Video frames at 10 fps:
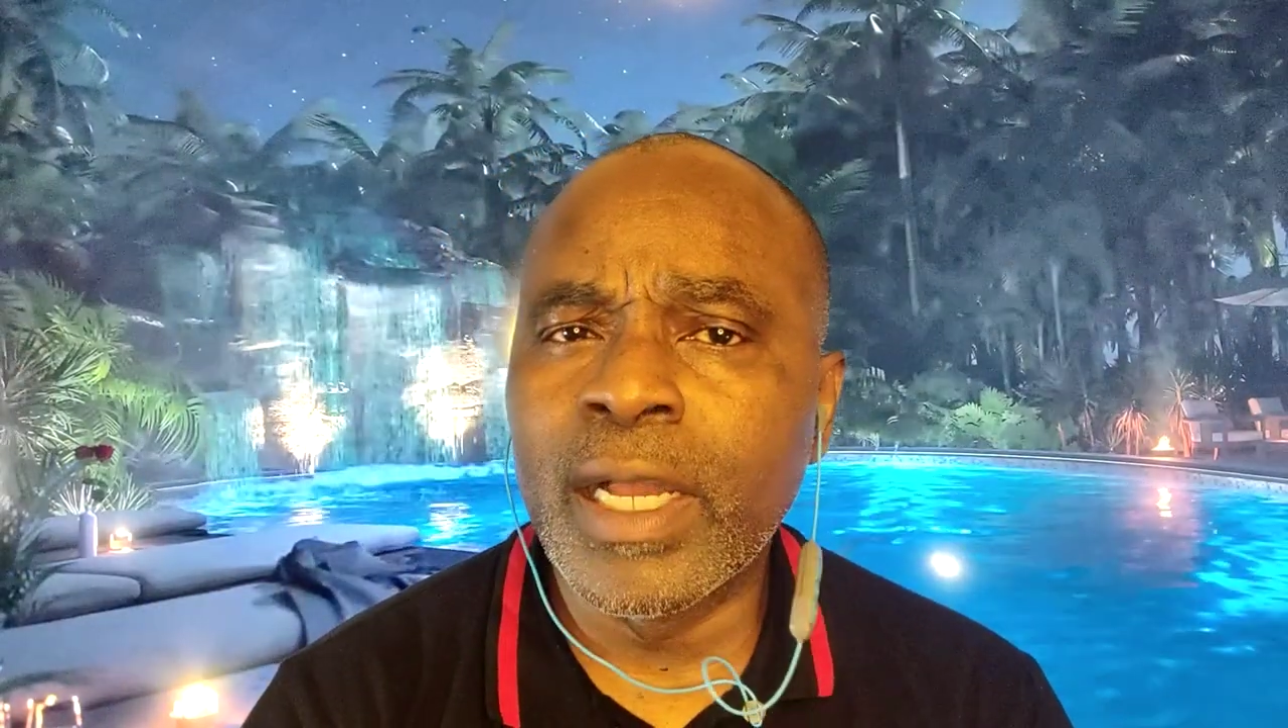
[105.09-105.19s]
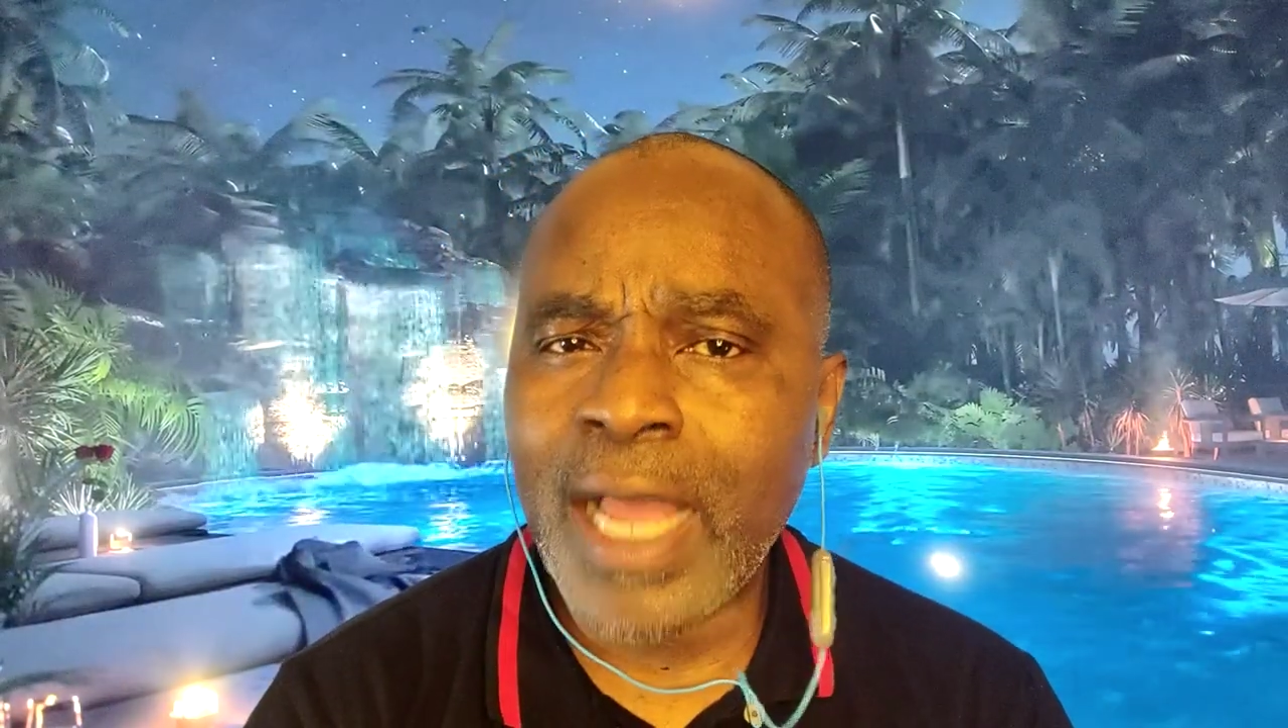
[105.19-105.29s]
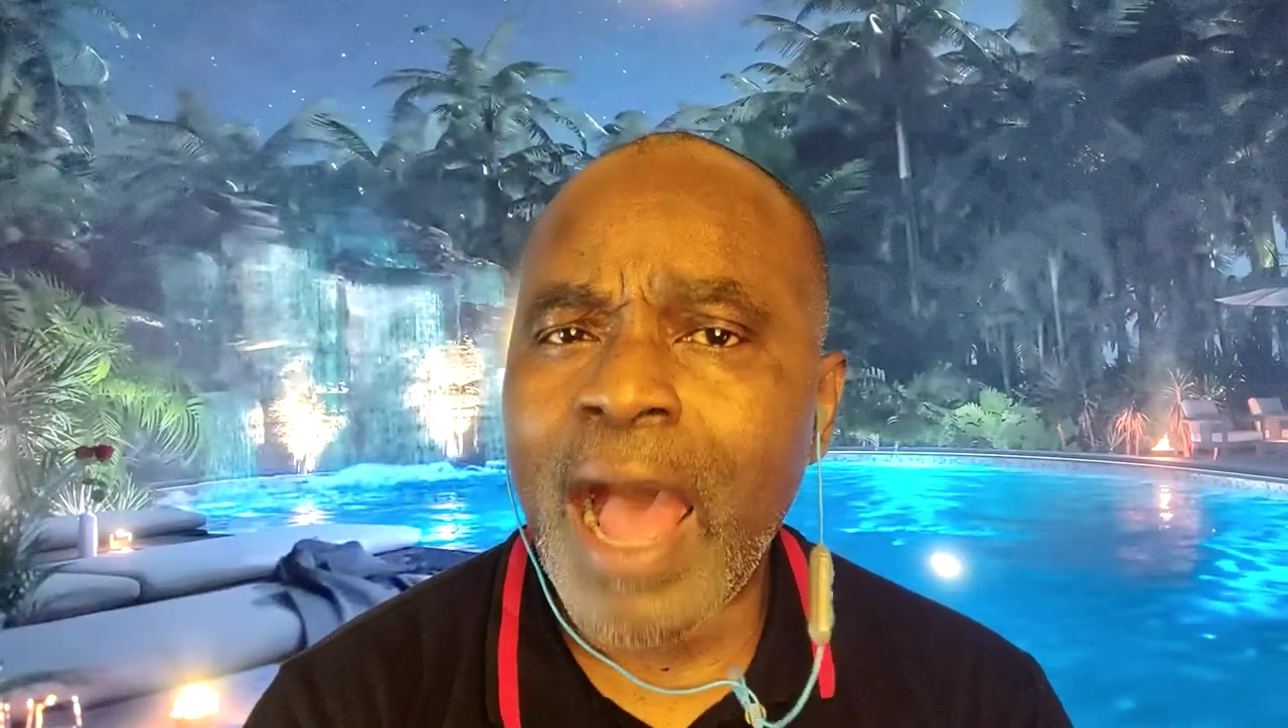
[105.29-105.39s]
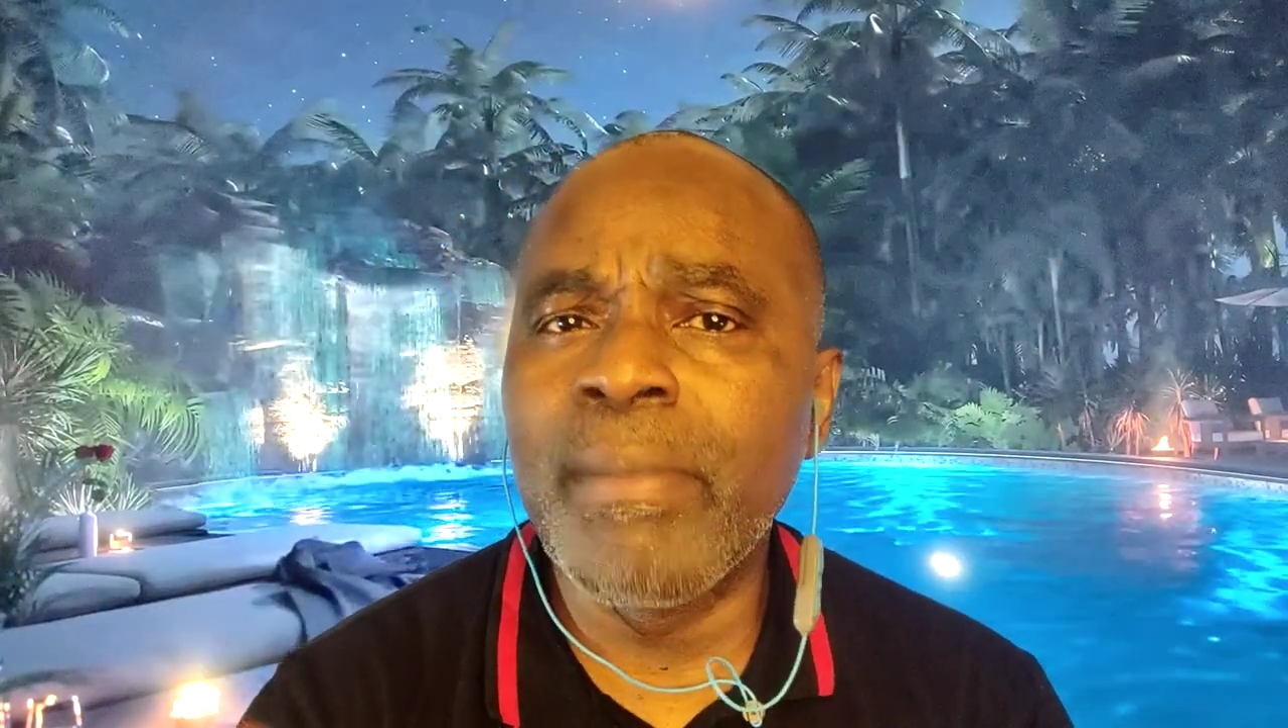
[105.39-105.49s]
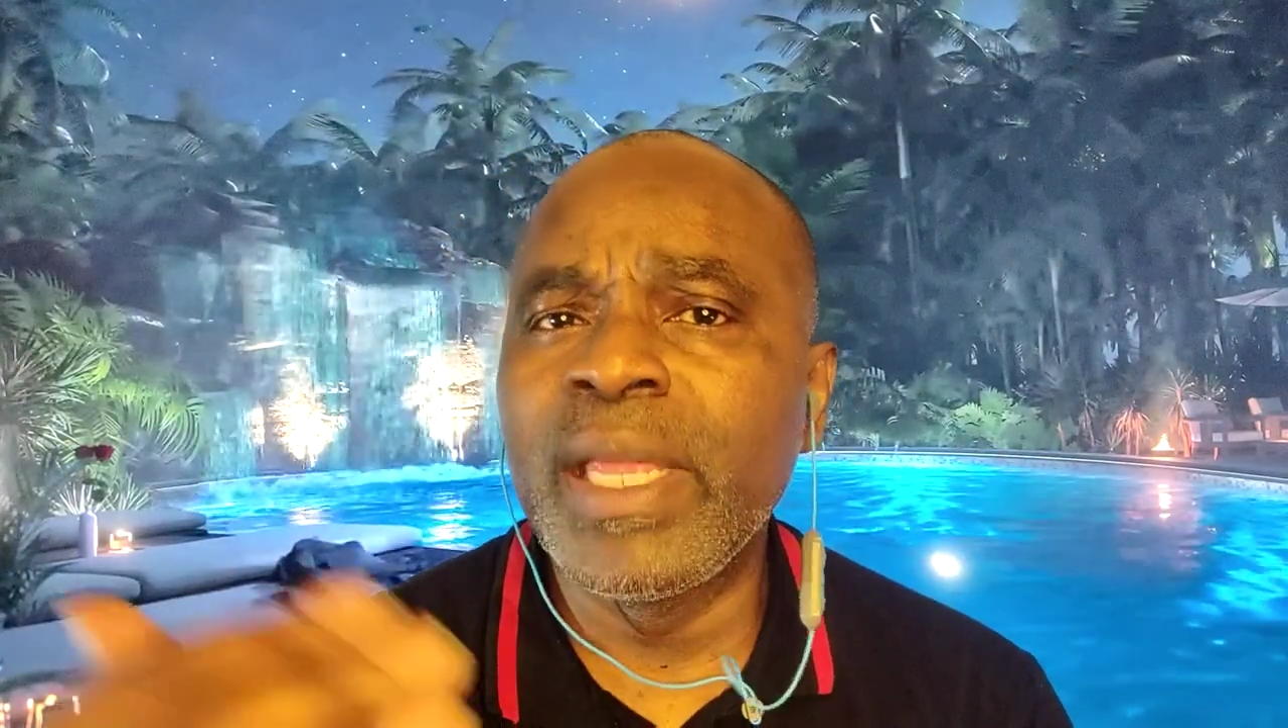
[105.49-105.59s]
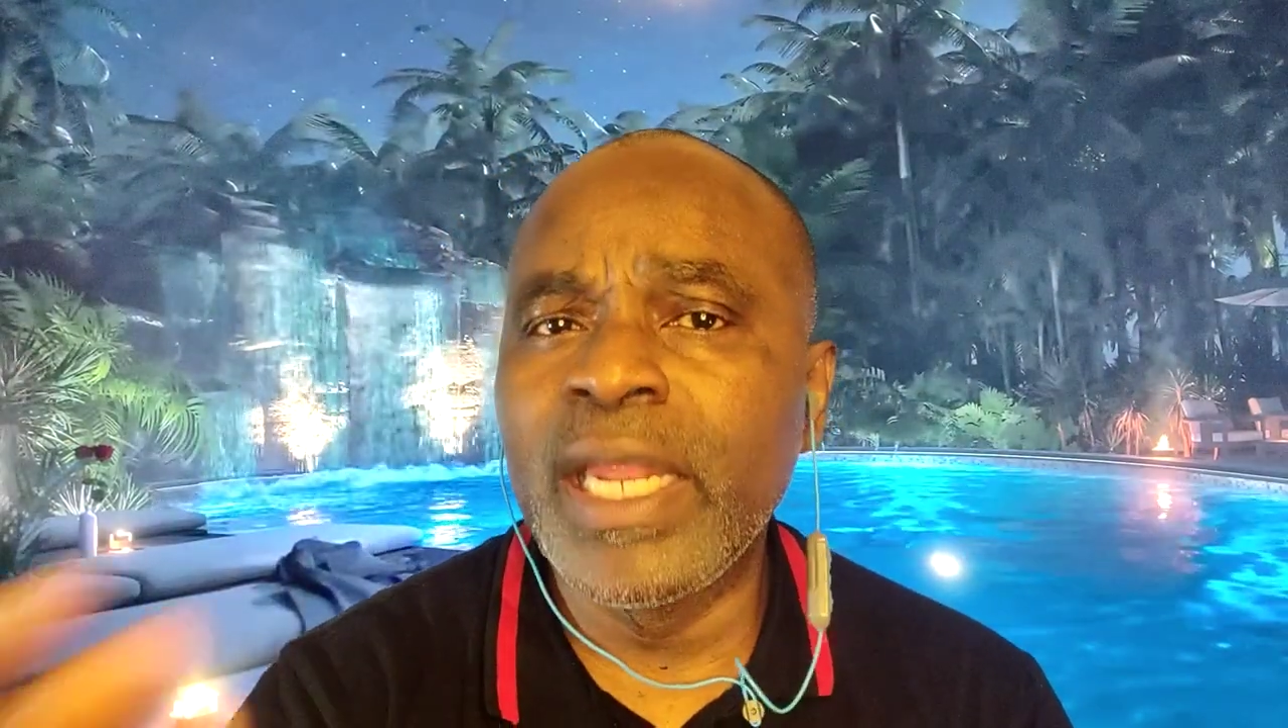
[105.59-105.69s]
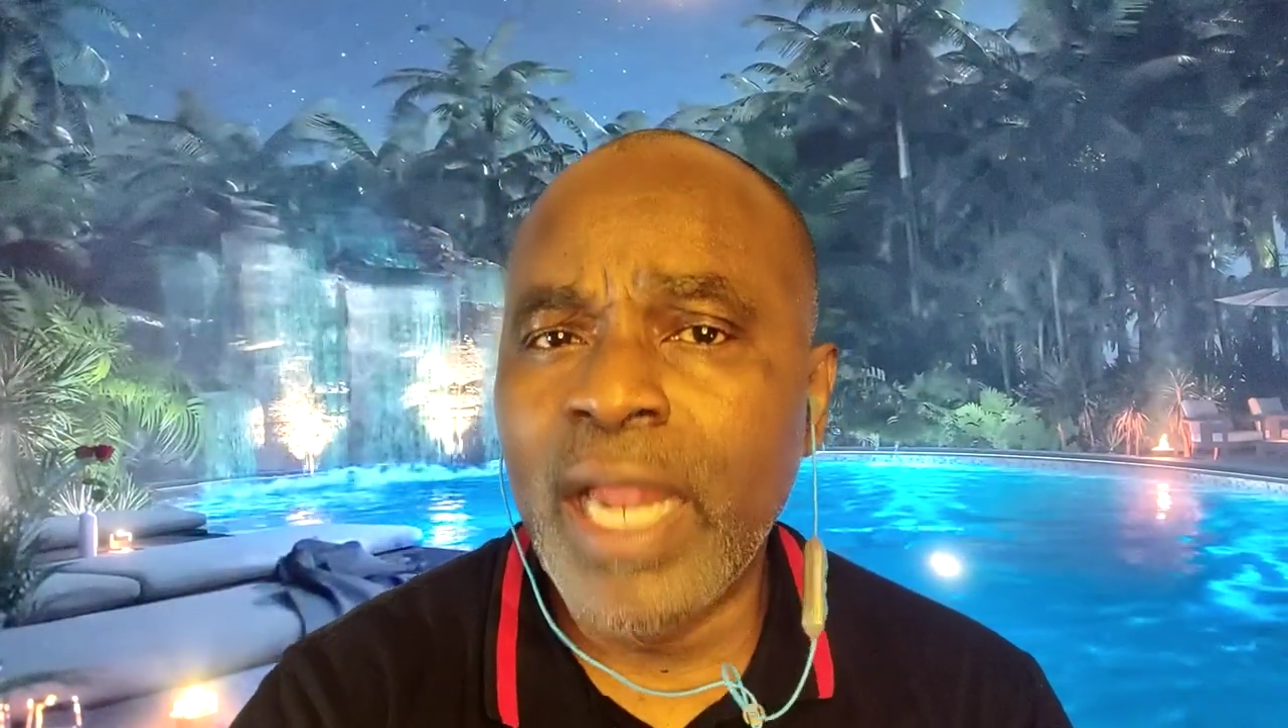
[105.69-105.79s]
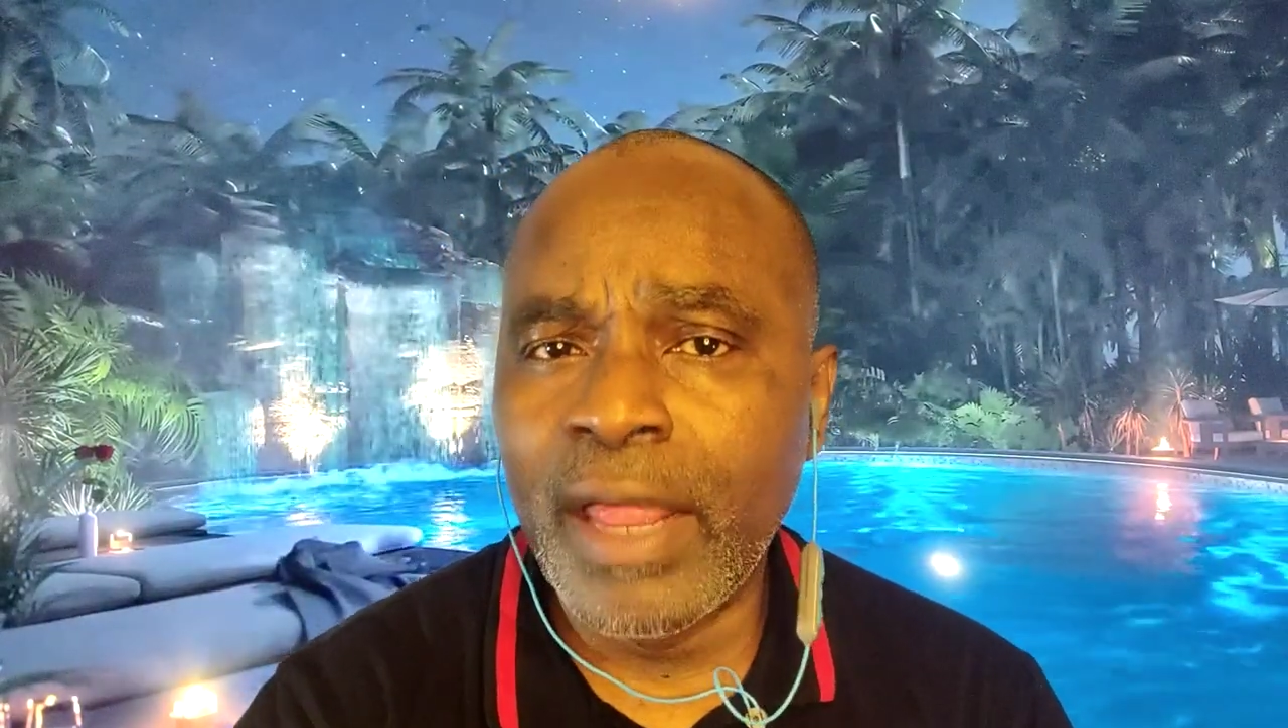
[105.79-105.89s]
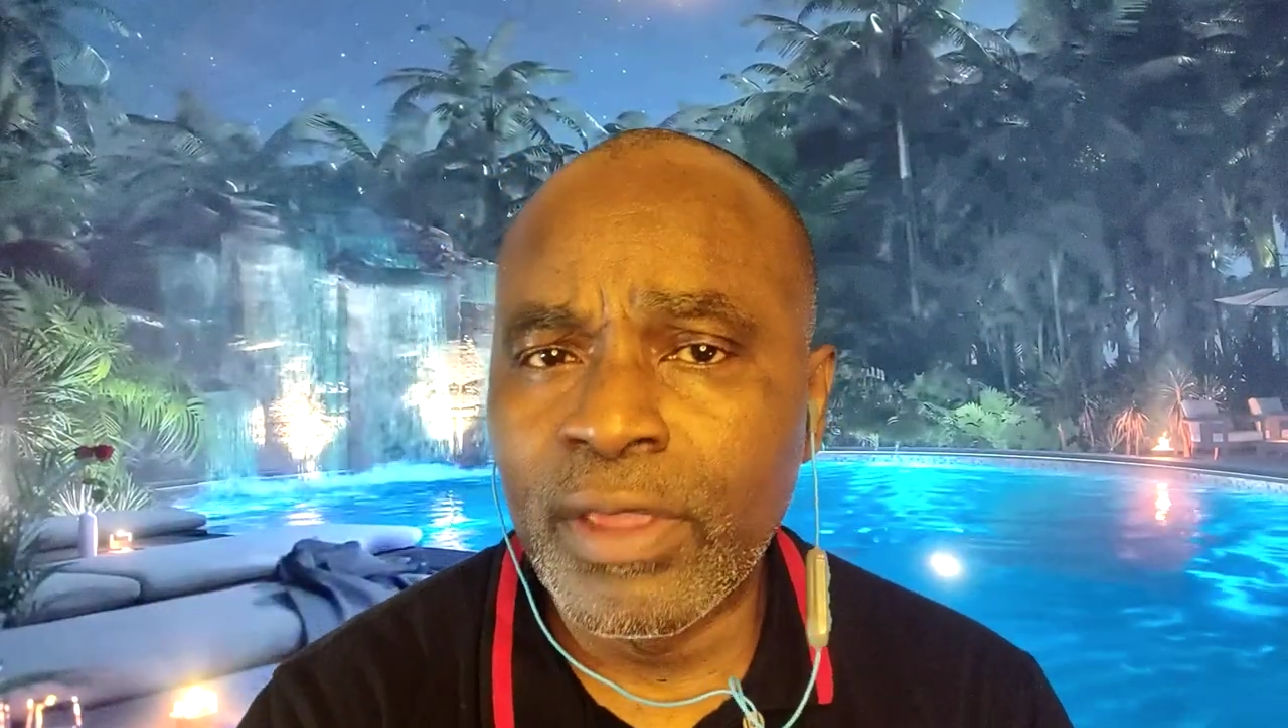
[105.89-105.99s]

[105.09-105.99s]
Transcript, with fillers: commenting on